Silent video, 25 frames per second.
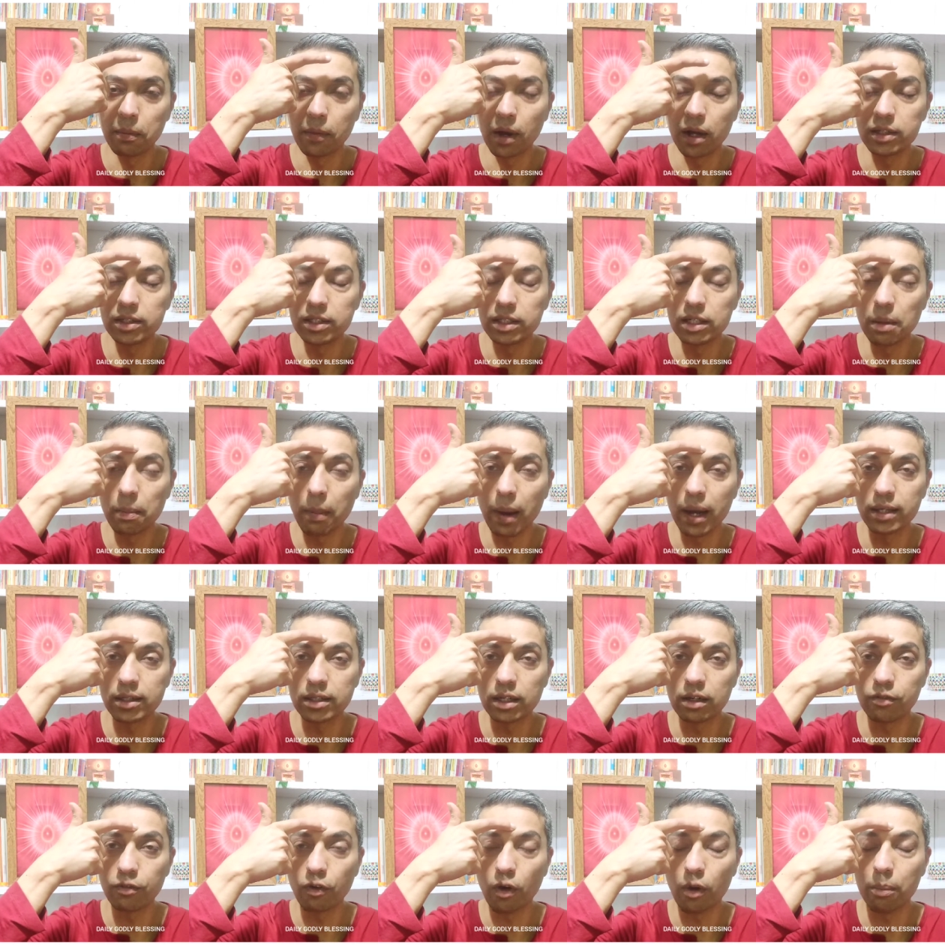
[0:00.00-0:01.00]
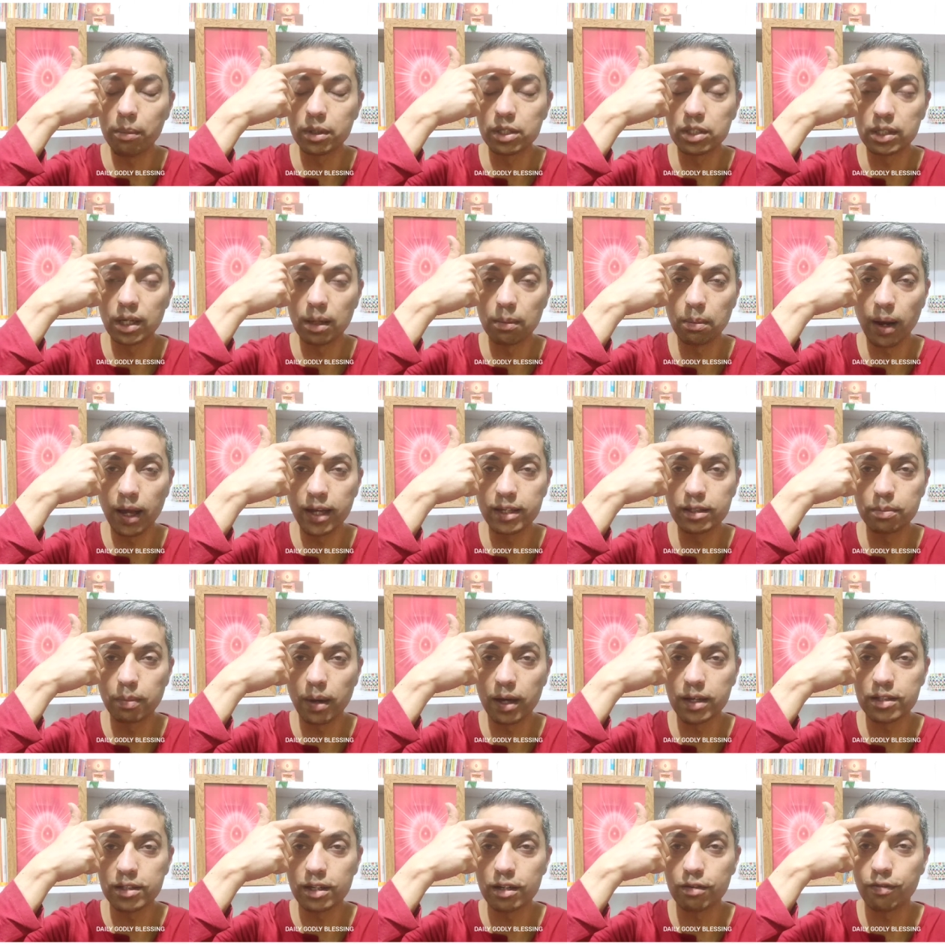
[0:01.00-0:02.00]
consider myself or stabilize
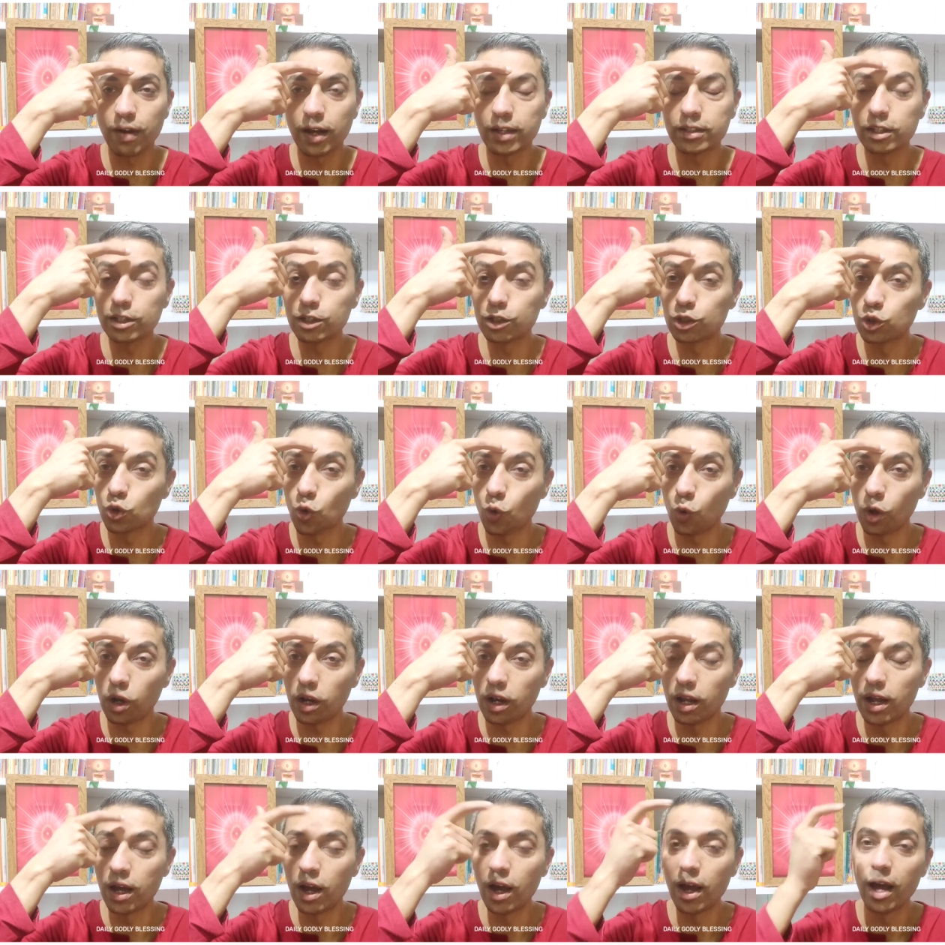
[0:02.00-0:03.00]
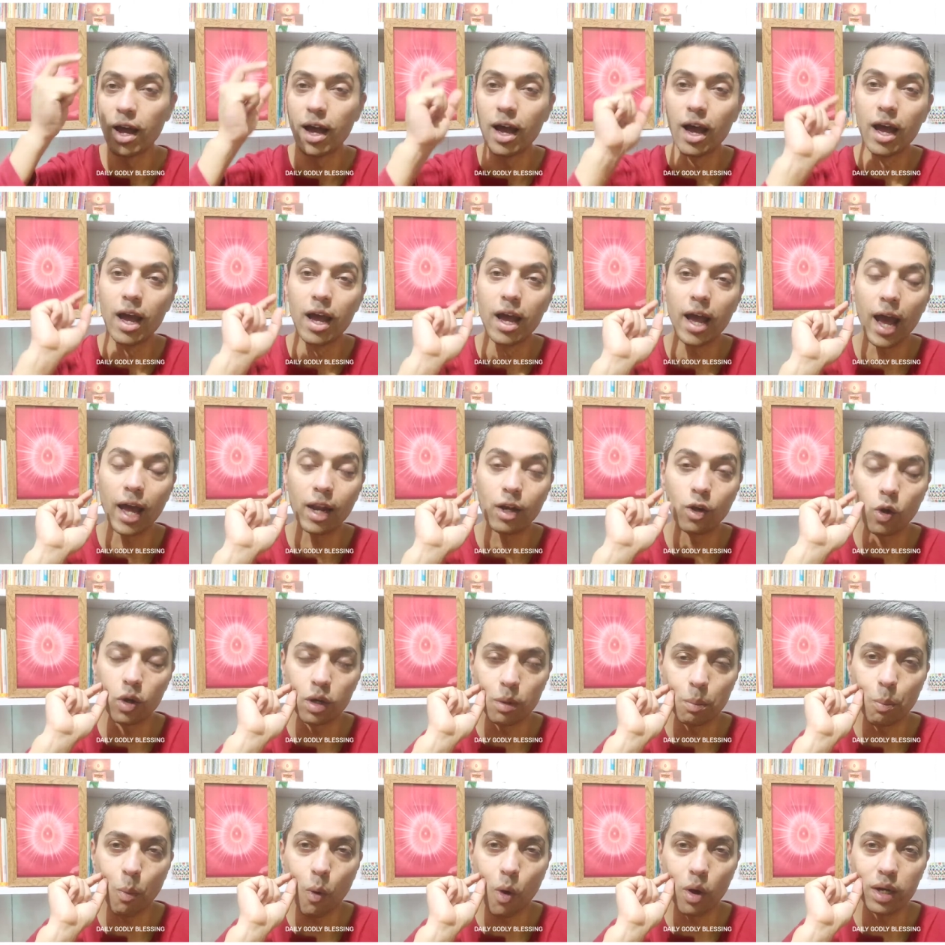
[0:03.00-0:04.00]
myself as a soul and not
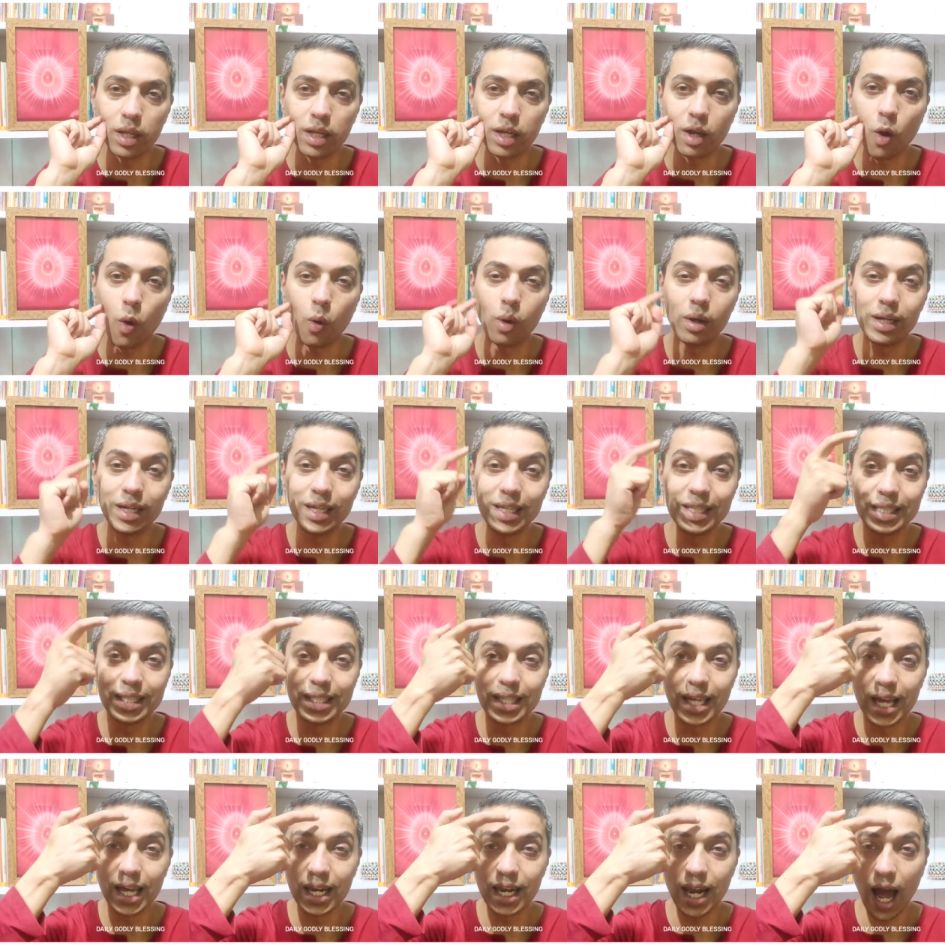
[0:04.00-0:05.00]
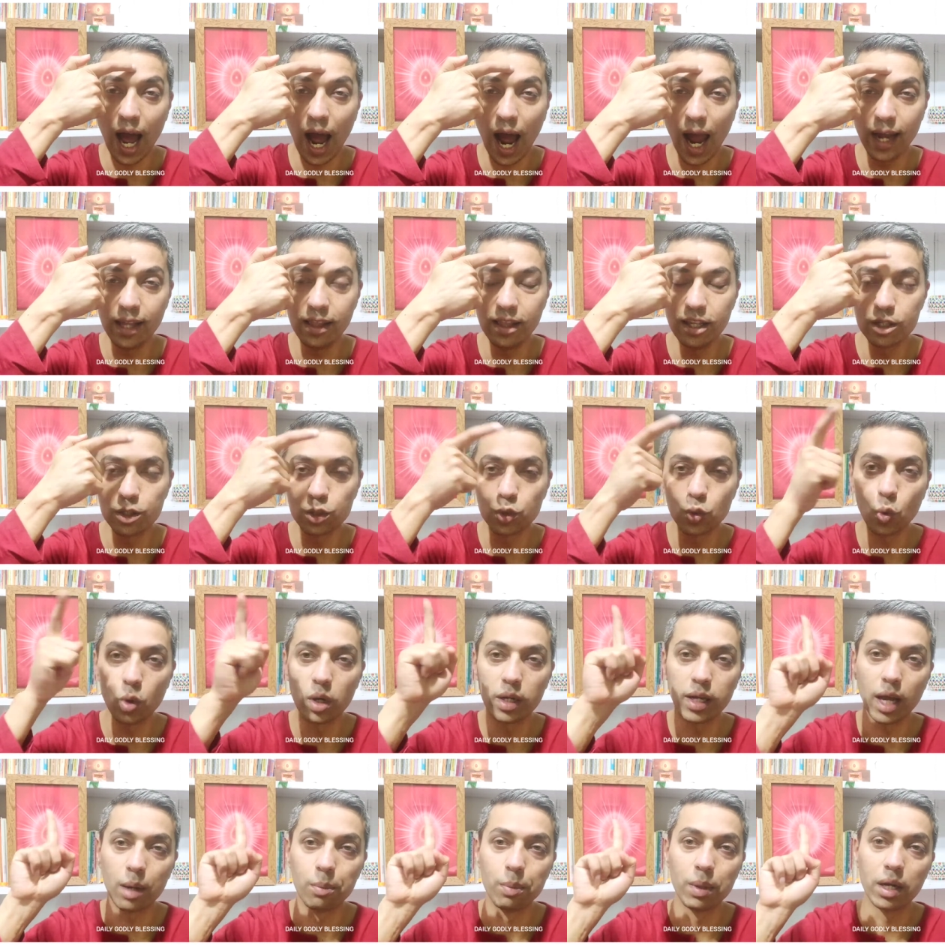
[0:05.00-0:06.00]
a body. Only then I, the
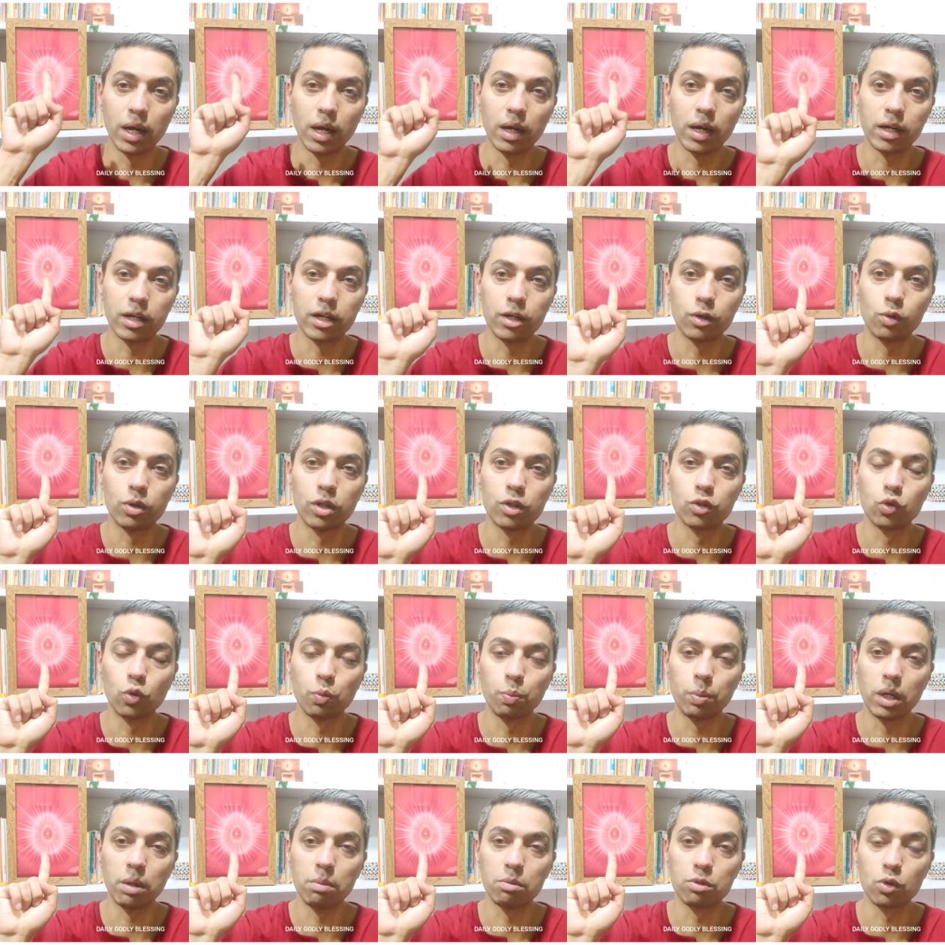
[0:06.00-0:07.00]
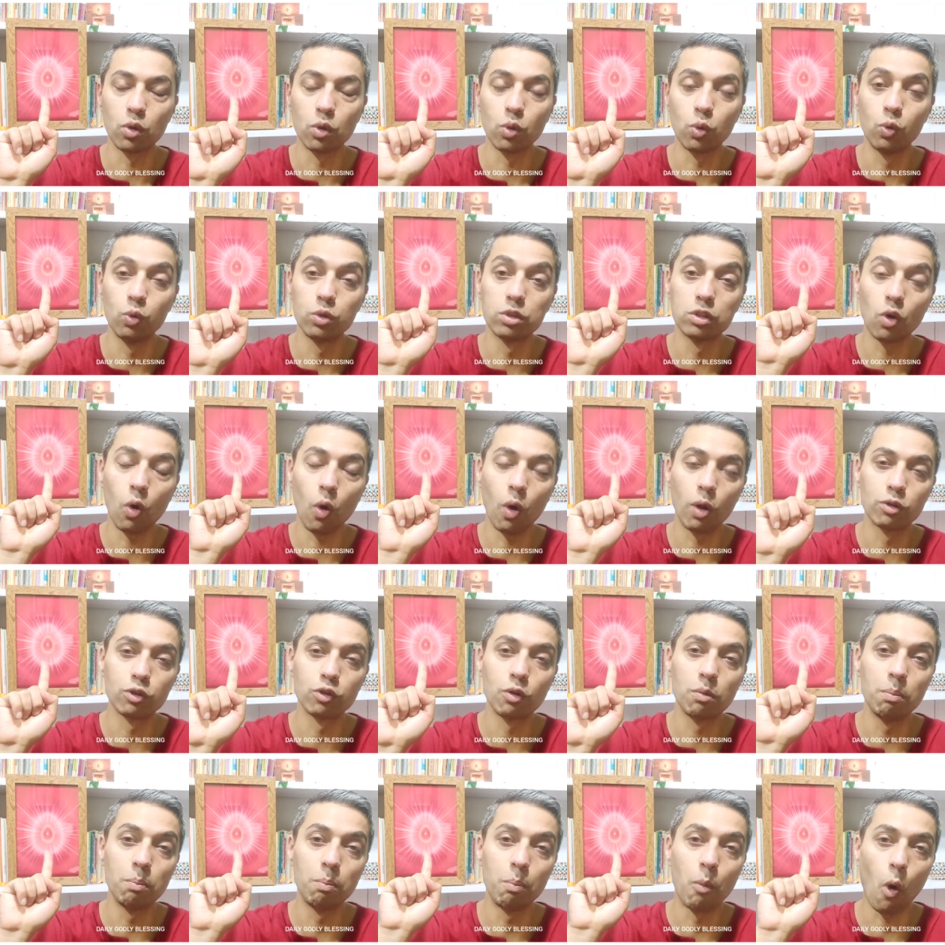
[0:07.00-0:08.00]
soul, can be connected to the Supreme Soul, who is
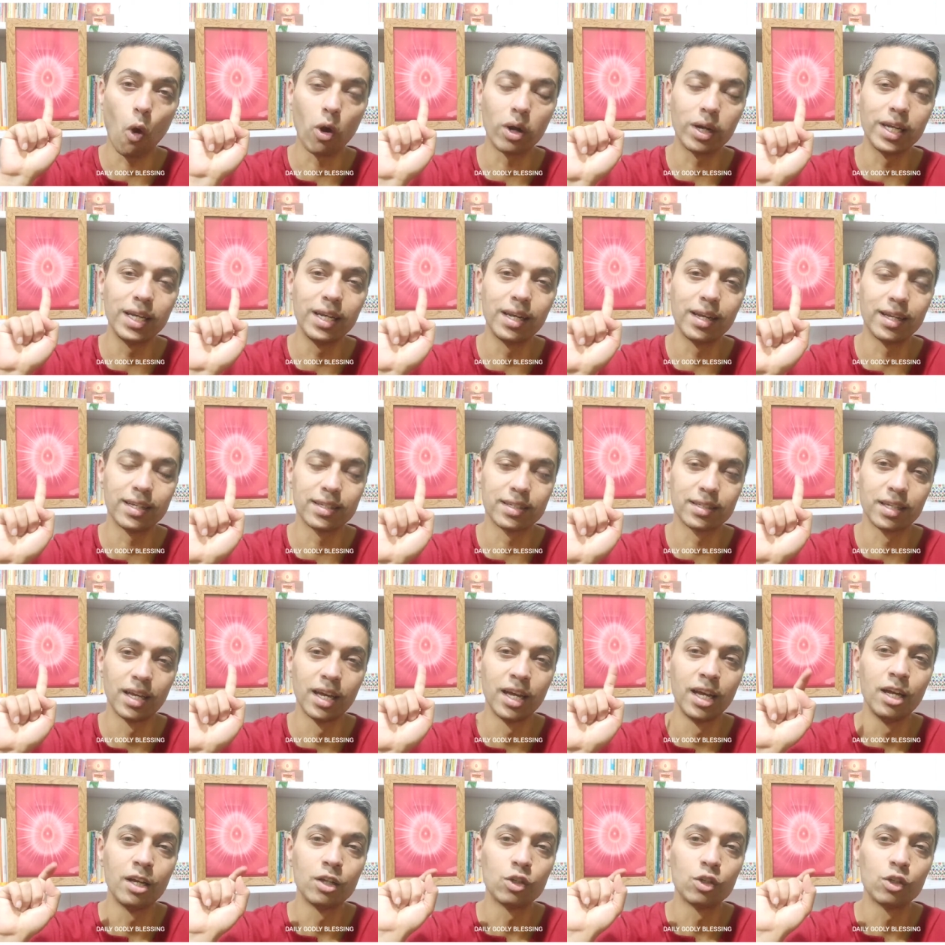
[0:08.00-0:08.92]
also bodiless.